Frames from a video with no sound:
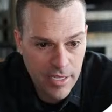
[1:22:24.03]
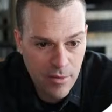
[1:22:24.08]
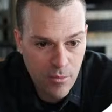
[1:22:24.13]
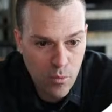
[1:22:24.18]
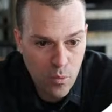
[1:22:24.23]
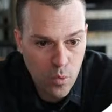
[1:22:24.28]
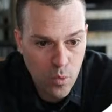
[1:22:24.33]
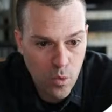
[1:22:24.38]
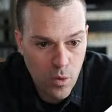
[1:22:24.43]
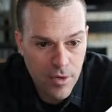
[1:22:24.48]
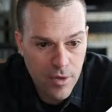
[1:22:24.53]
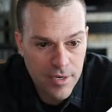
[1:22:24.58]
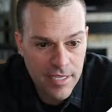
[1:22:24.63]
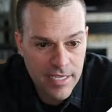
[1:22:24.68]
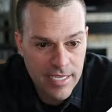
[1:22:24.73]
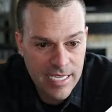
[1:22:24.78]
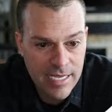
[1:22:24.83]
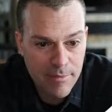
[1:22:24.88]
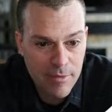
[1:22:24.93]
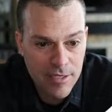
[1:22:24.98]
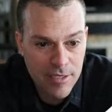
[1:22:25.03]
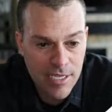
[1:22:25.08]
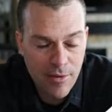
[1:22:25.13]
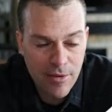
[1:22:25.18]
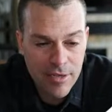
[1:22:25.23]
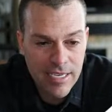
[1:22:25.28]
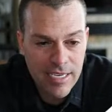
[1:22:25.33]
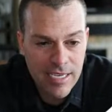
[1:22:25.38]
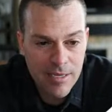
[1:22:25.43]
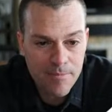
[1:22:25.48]
and one email. Now,
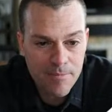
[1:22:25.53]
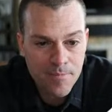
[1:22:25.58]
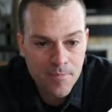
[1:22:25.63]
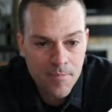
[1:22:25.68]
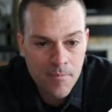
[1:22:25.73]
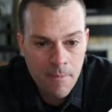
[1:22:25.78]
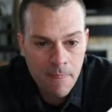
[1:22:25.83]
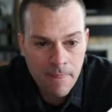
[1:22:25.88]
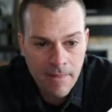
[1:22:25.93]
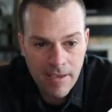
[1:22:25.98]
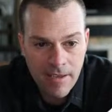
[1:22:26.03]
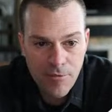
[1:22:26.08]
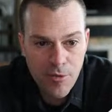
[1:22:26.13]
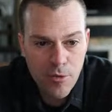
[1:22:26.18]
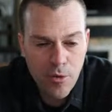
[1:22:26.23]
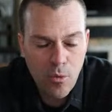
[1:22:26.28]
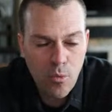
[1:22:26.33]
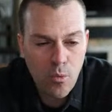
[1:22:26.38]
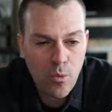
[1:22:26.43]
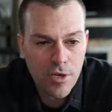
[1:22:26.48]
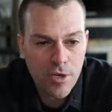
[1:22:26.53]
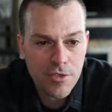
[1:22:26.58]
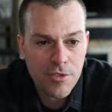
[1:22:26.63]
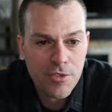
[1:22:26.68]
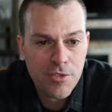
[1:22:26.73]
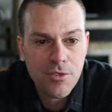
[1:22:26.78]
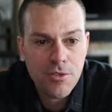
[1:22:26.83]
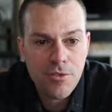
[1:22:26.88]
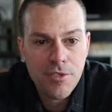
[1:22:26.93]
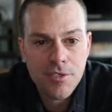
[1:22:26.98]
again, if you don't want to
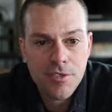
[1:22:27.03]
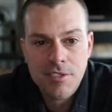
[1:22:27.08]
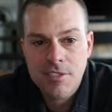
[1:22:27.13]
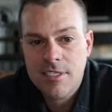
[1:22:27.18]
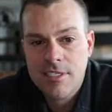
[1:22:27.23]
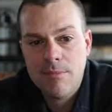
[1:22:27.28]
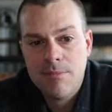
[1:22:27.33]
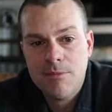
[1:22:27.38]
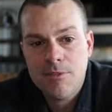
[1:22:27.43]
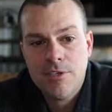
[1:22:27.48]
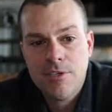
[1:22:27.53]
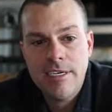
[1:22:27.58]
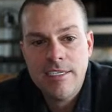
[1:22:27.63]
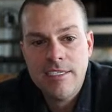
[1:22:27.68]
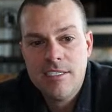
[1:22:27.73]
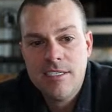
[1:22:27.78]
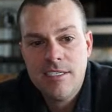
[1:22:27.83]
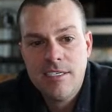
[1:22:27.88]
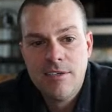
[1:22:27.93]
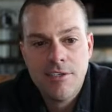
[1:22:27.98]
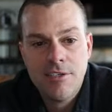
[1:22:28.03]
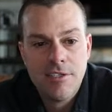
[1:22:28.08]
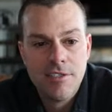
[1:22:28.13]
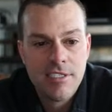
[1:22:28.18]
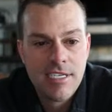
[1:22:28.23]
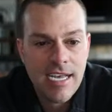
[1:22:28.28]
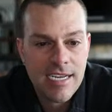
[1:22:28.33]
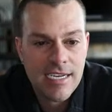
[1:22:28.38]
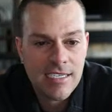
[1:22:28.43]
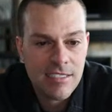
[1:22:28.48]
do your skip tracing or your
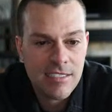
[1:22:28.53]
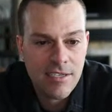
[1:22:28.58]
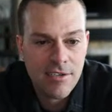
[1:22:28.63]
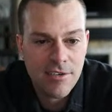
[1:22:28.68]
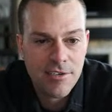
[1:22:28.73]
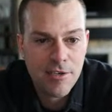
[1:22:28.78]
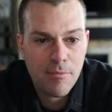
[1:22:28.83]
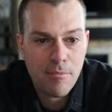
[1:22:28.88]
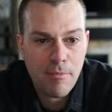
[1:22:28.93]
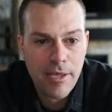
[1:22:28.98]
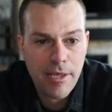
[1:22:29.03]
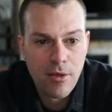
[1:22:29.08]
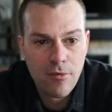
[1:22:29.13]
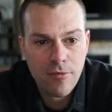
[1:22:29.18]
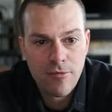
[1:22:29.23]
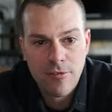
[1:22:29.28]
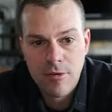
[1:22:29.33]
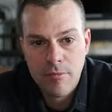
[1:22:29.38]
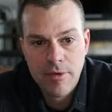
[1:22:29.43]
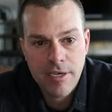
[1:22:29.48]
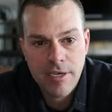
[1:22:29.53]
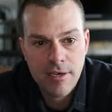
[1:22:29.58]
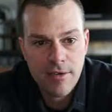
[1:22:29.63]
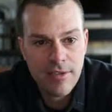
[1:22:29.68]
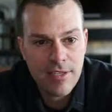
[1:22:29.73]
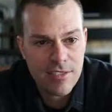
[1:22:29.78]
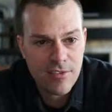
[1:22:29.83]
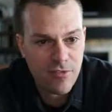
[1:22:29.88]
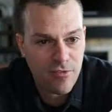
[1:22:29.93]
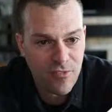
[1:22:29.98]
texting or your mail from here,
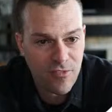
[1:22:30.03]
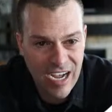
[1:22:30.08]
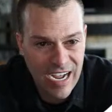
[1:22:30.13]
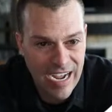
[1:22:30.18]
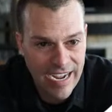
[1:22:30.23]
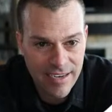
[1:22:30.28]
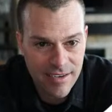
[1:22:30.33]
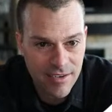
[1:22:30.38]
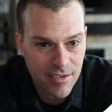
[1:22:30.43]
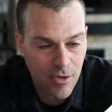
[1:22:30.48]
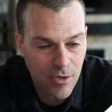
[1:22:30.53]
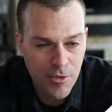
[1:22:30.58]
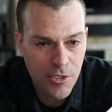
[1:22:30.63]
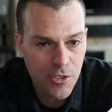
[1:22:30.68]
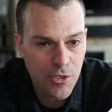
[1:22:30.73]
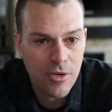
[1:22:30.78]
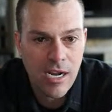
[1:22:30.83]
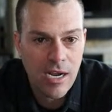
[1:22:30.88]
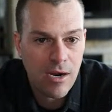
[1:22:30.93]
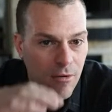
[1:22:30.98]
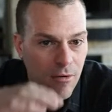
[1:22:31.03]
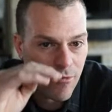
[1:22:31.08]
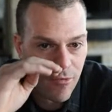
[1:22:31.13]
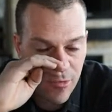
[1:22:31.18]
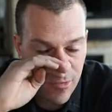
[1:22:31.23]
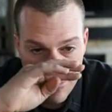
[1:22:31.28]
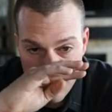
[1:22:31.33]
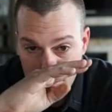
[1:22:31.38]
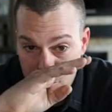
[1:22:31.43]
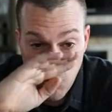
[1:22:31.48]
that's fine. Go do it
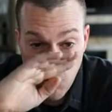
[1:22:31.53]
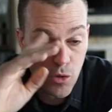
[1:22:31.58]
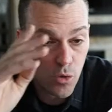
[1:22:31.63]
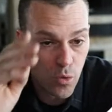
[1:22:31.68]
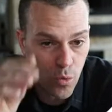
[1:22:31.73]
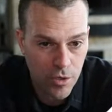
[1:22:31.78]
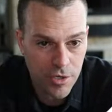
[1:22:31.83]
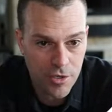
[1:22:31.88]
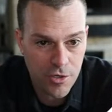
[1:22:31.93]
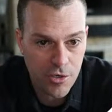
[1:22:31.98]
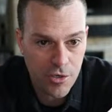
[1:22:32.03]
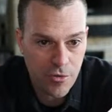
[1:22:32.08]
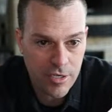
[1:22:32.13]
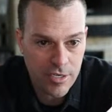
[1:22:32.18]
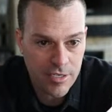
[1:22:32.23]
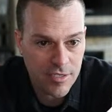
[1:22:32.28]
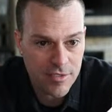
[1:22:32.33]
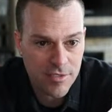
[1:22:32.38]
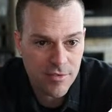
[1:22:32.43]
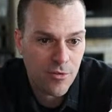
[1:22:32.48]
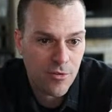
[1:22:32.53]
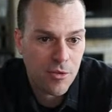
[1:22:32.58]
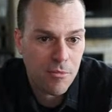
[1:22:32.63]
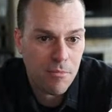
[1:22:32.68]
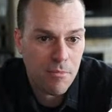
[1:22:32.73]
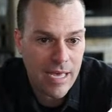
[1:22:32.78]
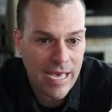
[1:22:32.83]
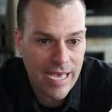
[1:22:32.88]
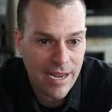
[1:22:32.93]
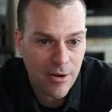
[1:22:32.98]
however you want to do it. It doesn't really
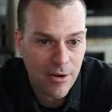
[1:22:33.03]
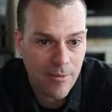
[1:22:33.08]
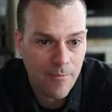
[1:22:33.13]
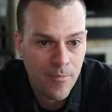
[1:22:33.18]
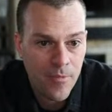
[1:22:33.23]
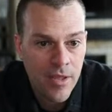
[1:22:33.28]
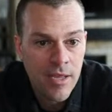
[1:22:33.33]
matter.